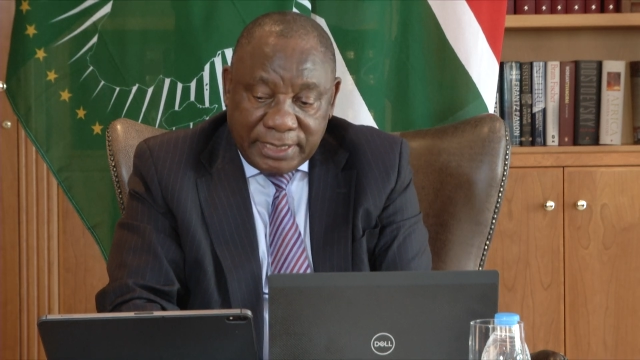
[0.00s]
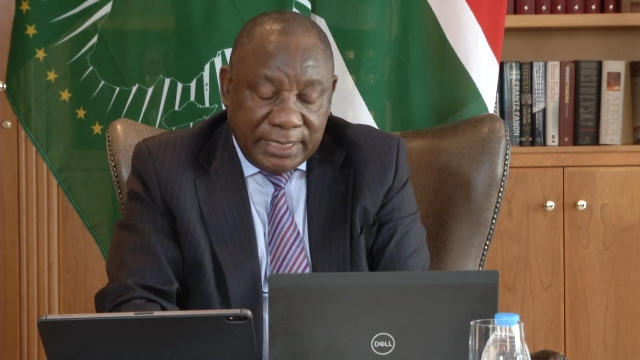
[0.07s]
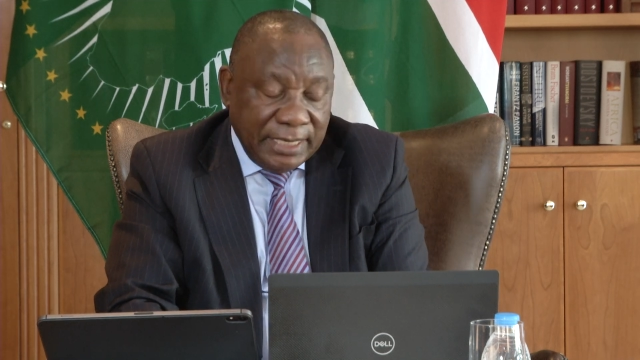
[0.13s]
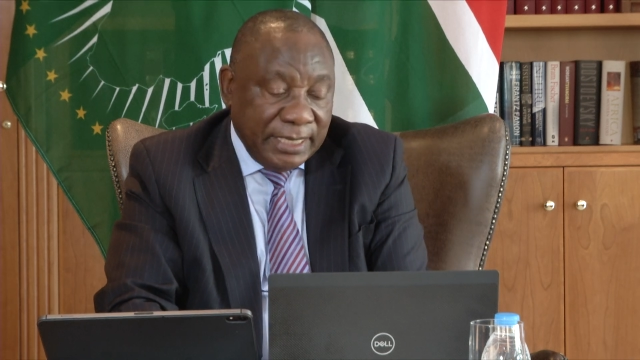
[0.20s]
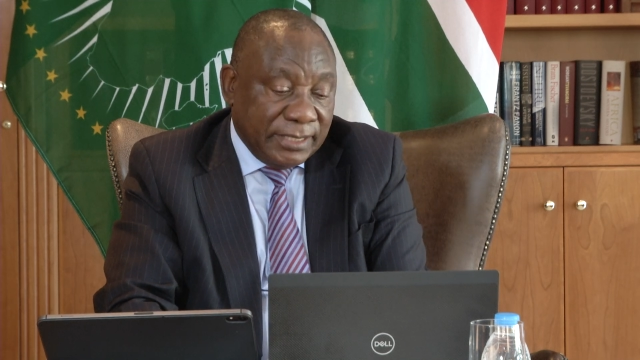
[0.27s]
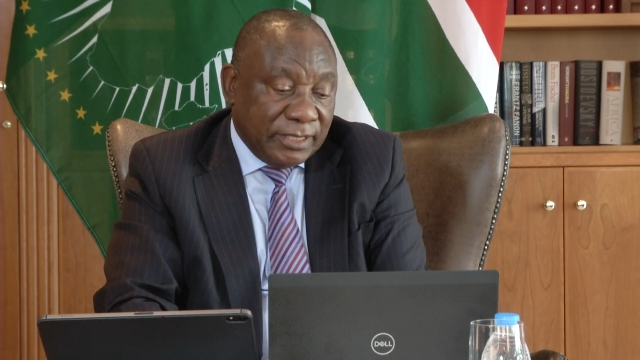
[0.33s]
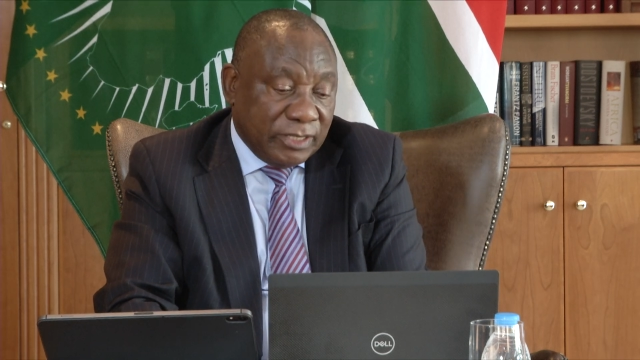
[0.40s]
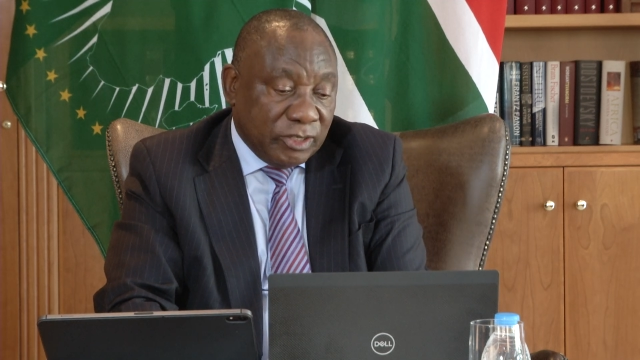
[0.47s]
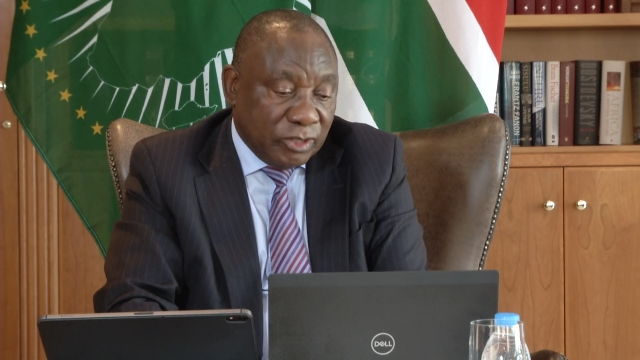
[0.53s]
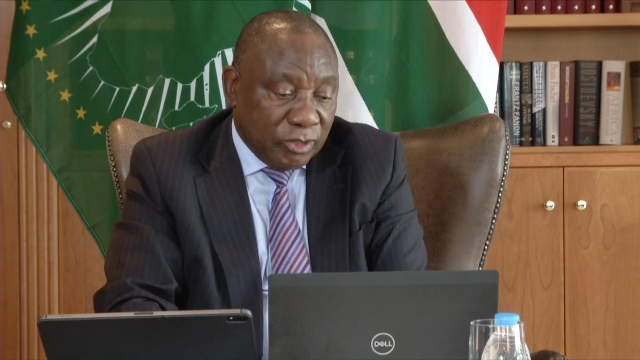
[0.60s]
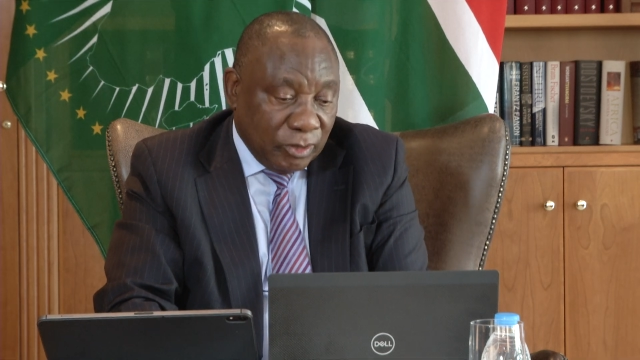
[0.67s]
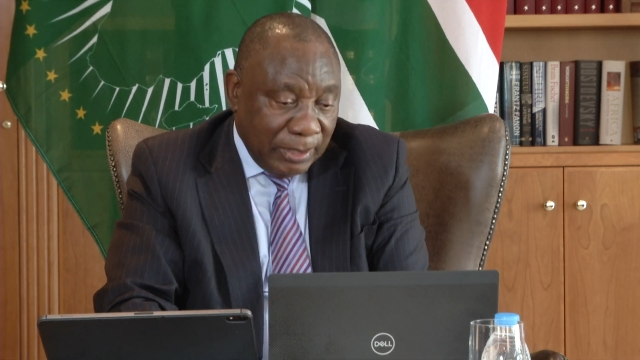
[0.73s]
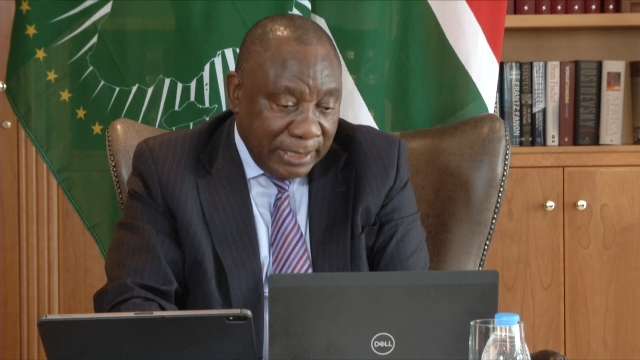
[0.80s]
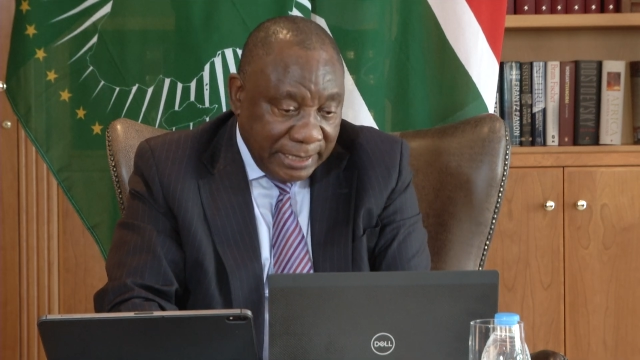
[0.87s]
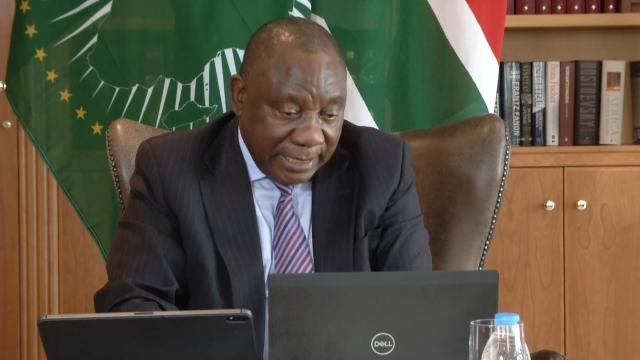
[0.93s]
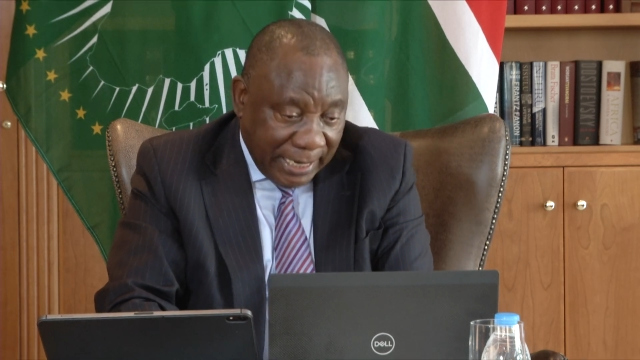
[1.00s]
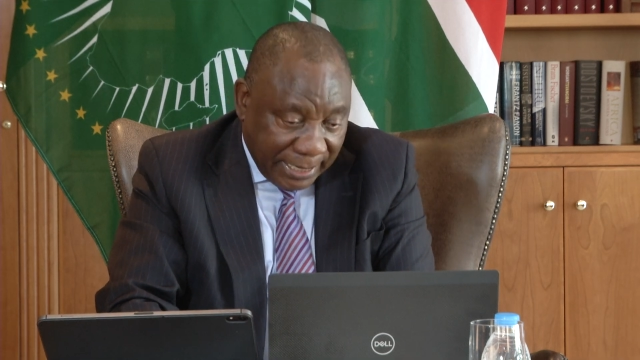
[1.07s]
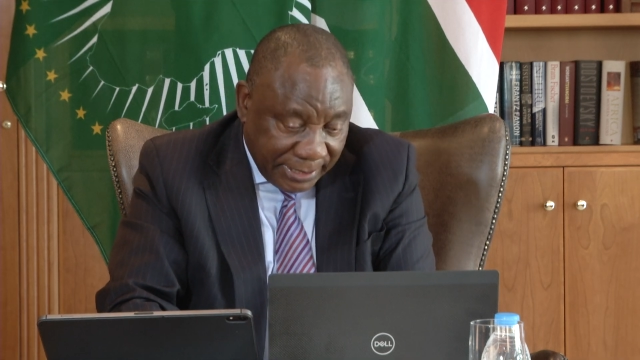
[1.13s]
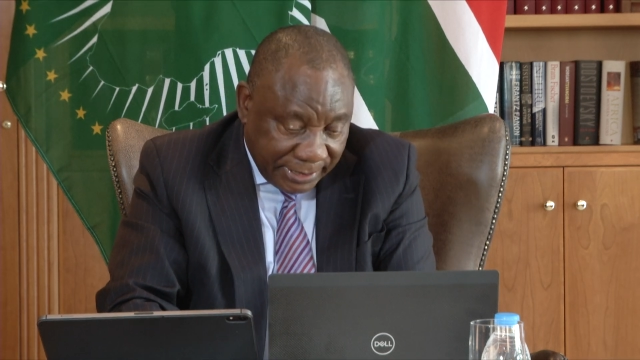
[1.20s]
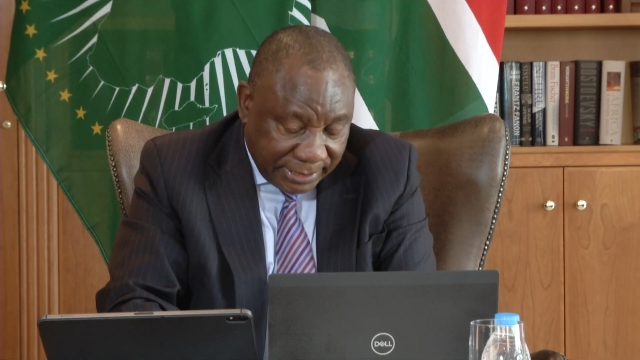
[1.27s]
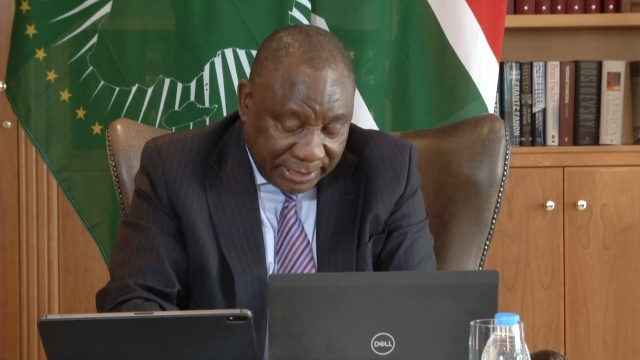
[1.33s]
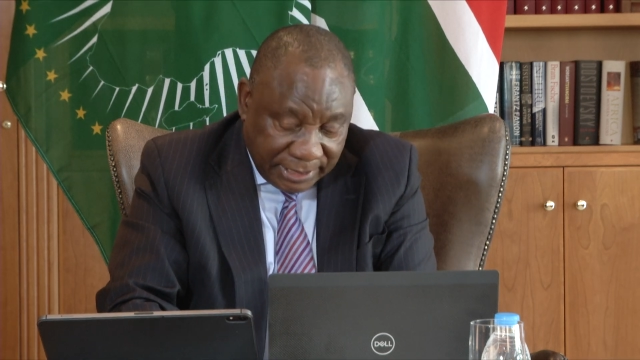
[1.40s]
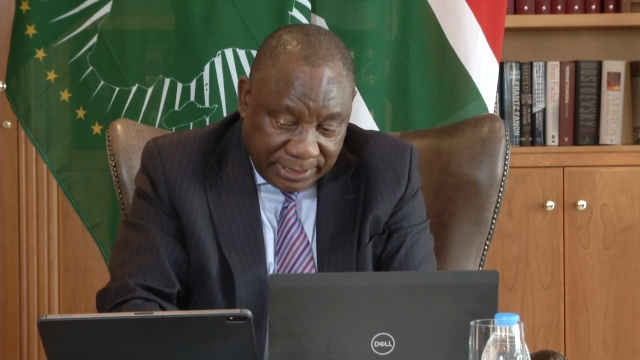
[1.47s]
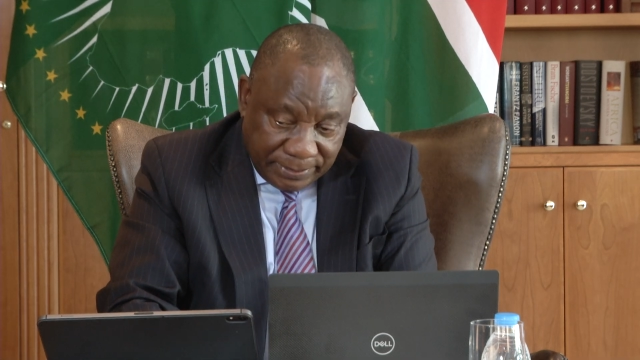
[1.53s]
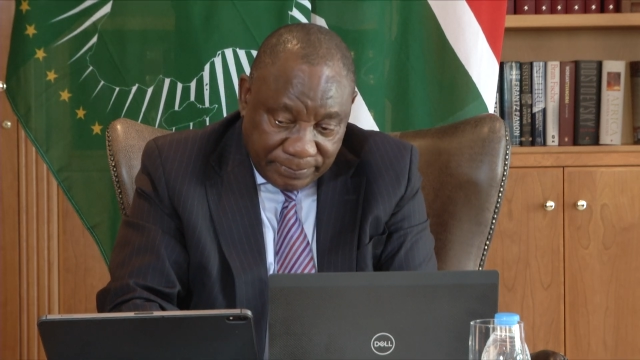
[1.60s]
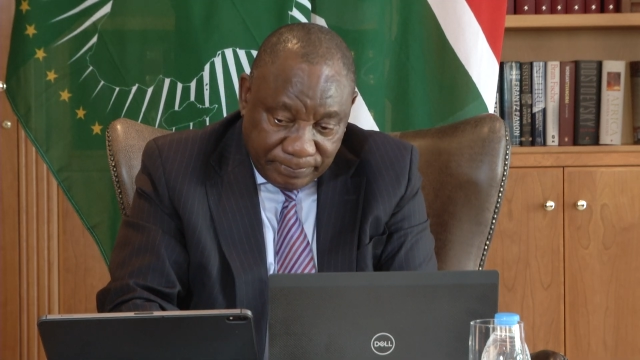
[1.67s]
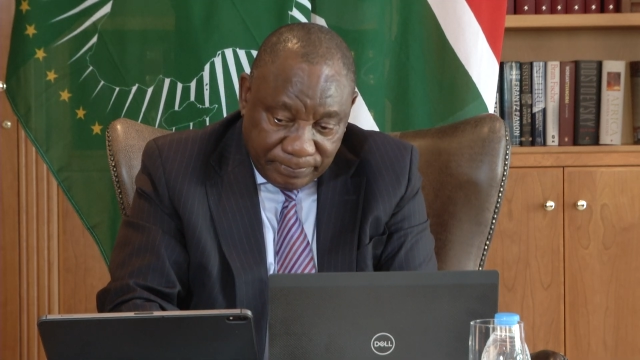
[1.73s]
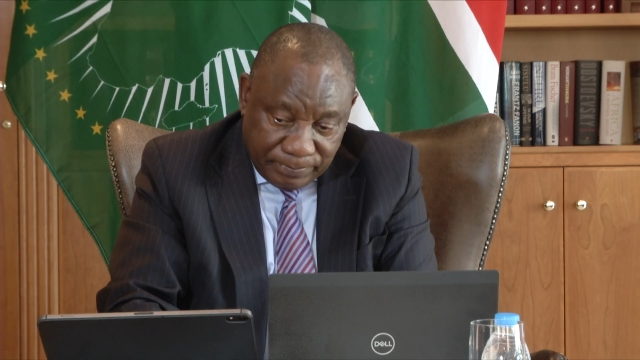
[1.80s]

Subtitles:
needs solidarity,